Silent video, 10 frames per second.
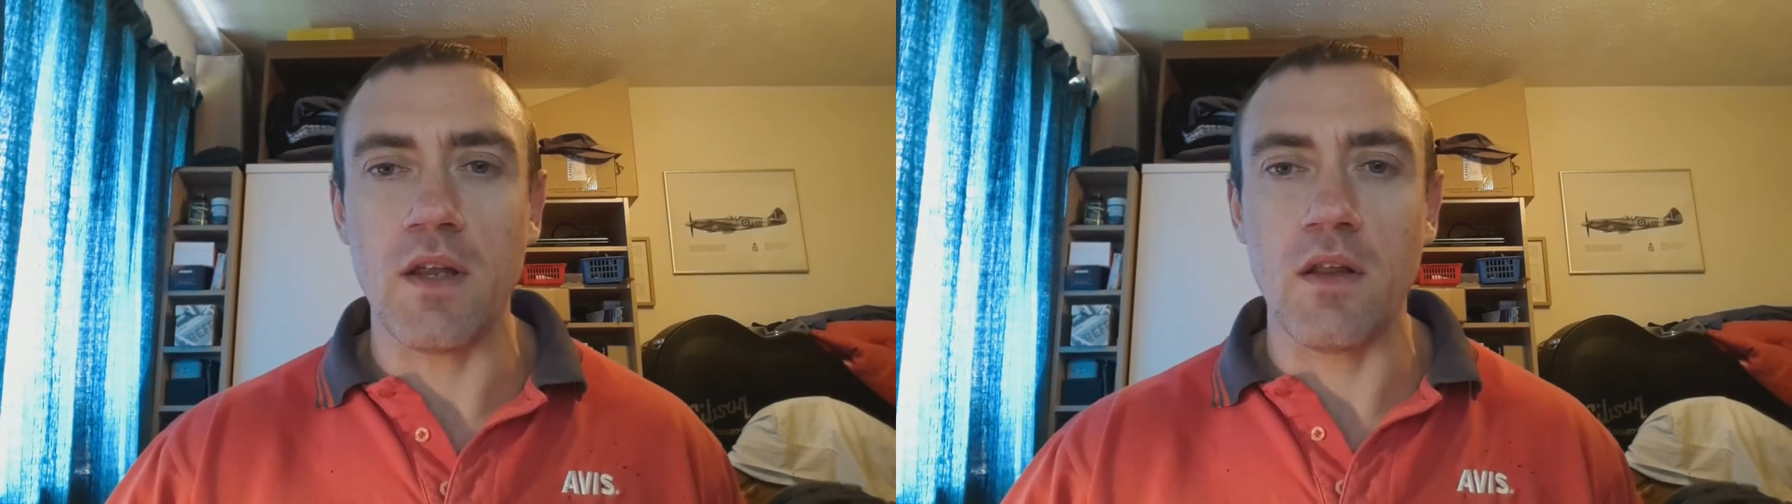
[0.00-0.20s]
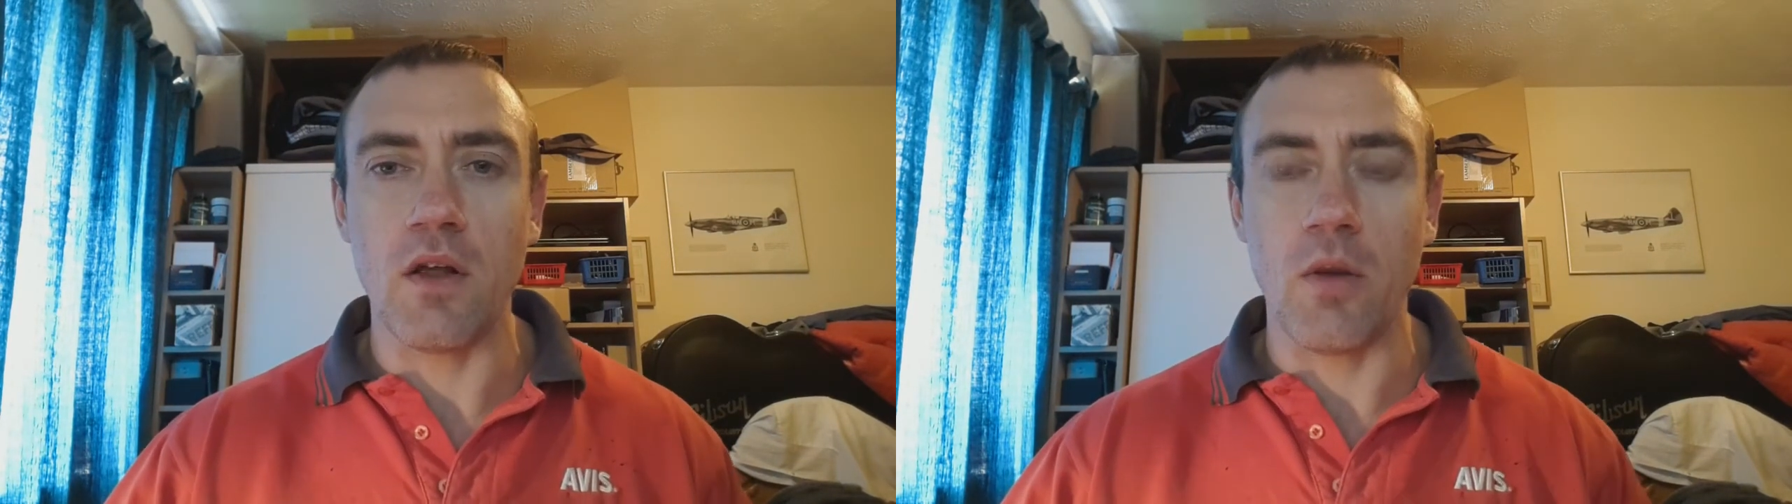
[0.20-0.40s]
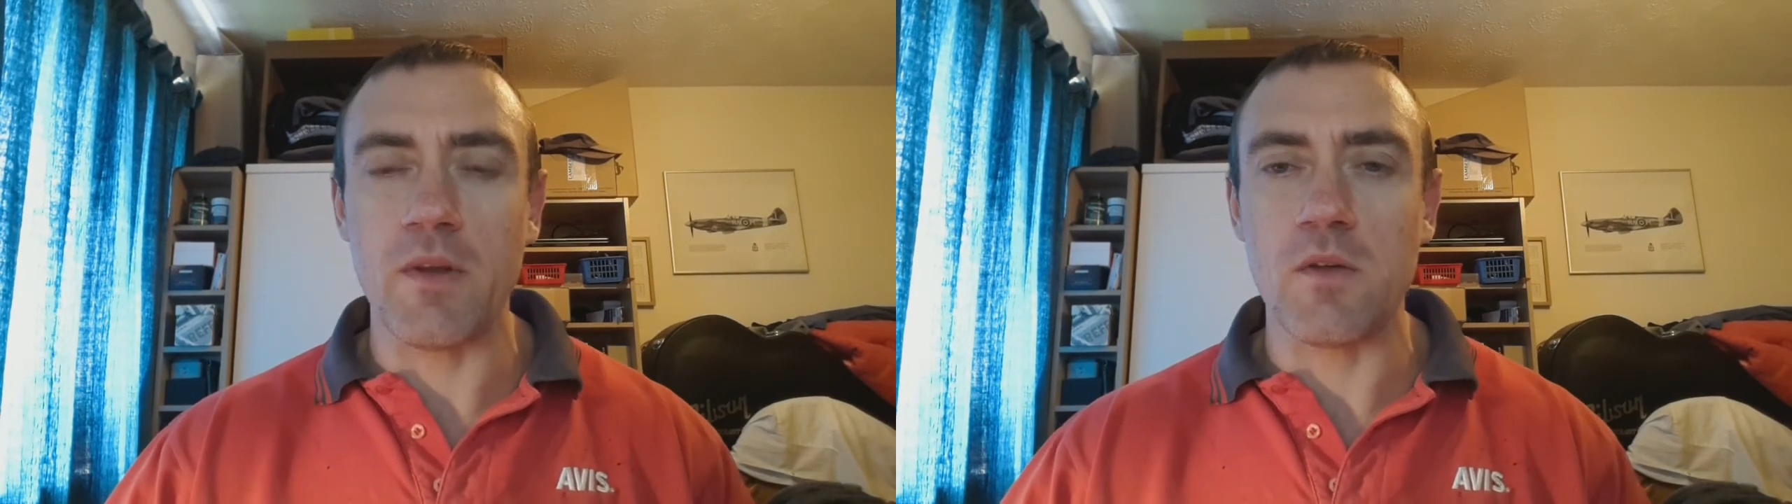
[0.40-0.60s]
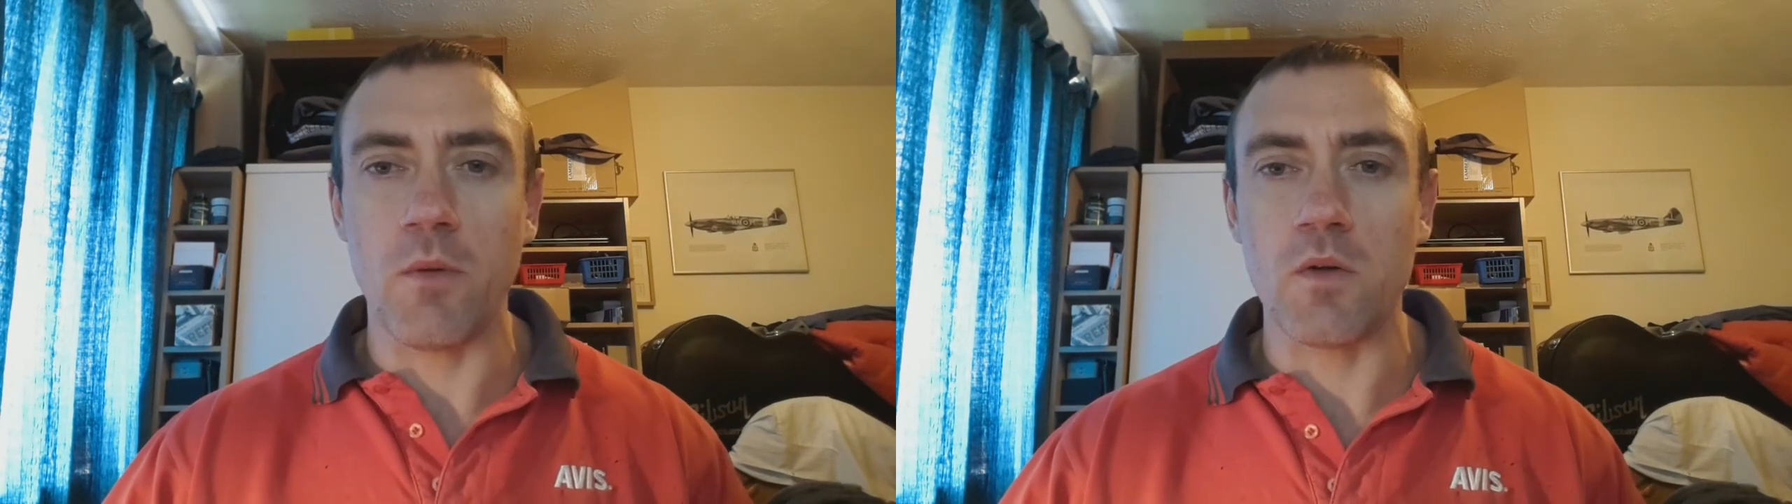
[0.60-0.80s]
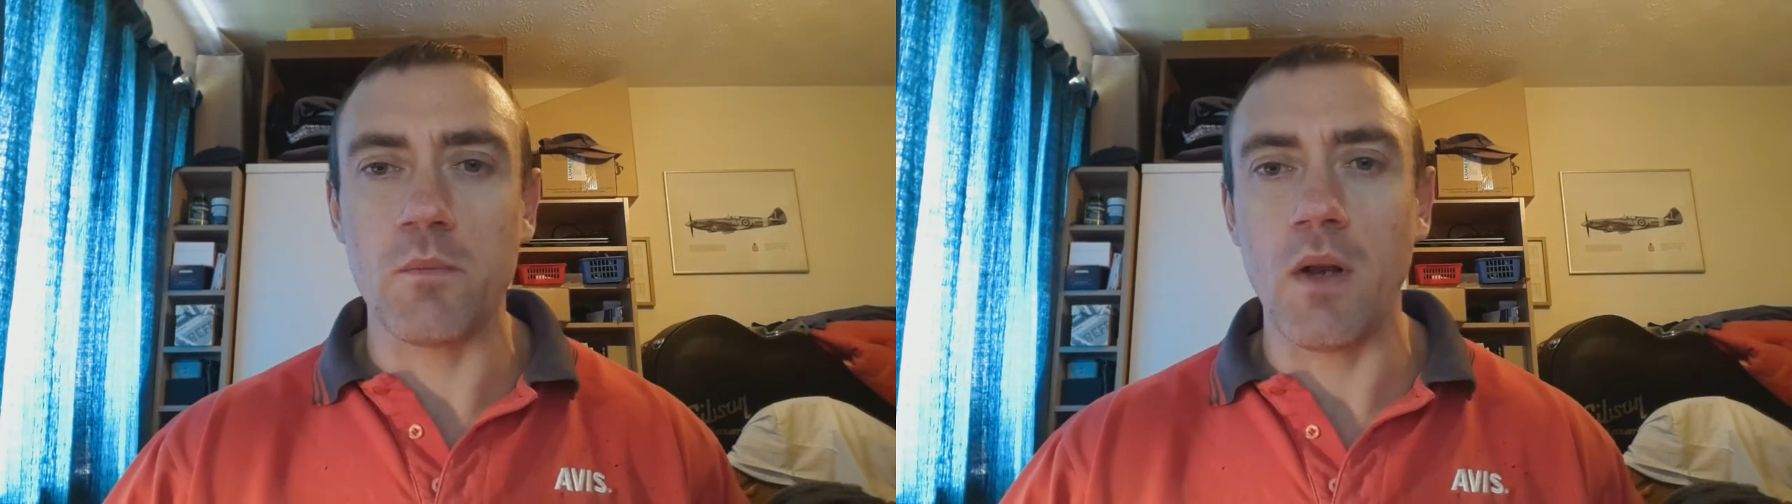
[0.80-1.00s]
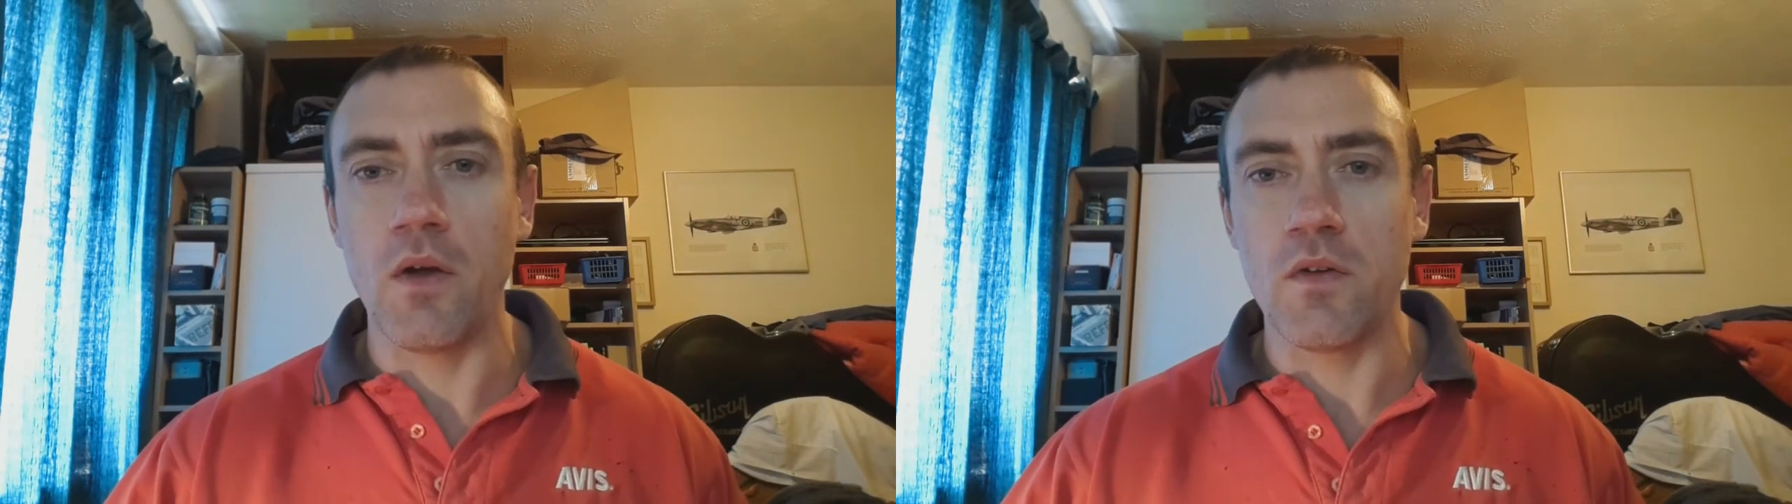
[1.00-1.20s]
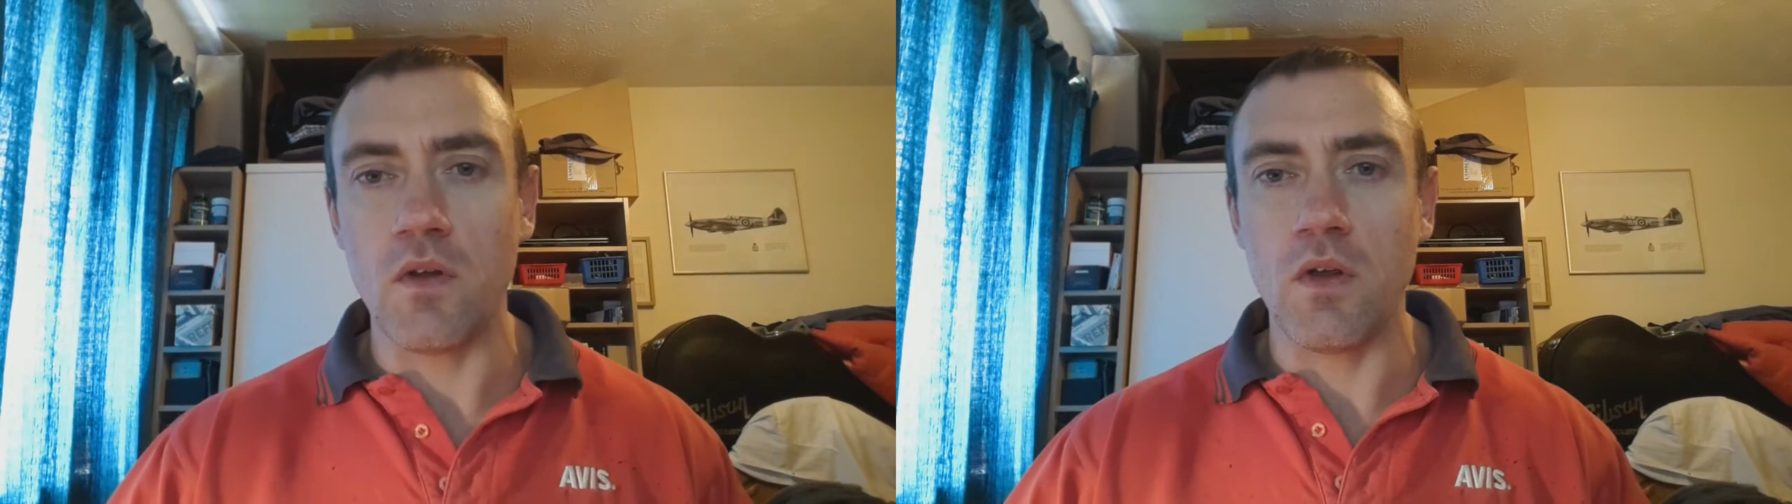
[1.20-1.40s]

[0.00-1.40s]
in the comments box below so